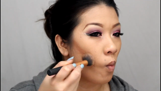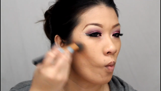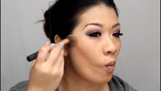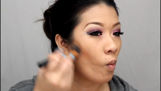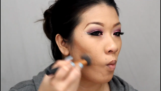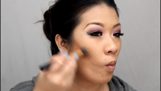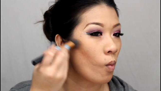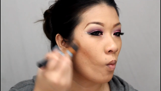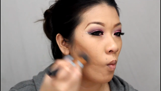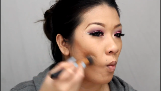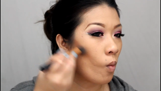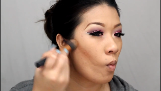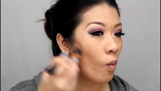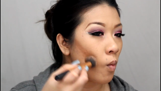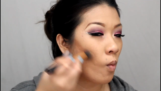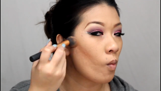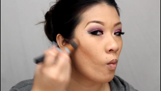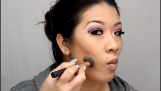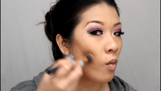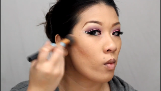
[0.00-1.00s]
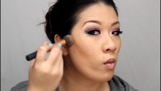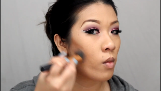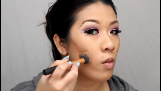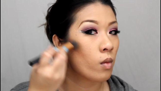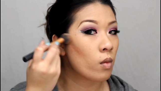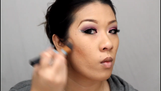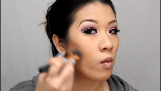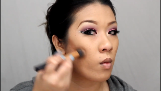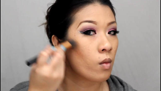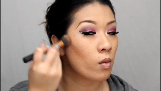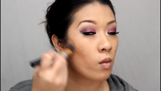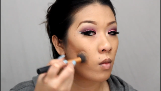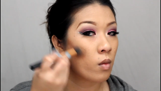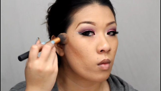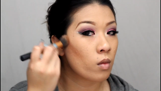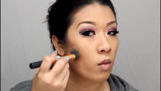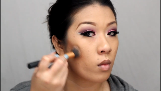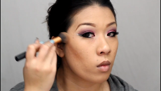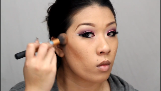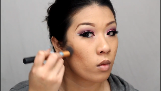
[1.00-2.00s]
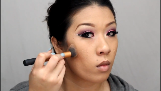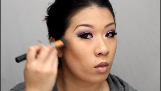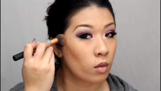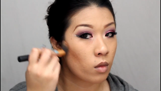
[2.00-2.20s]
[no speech]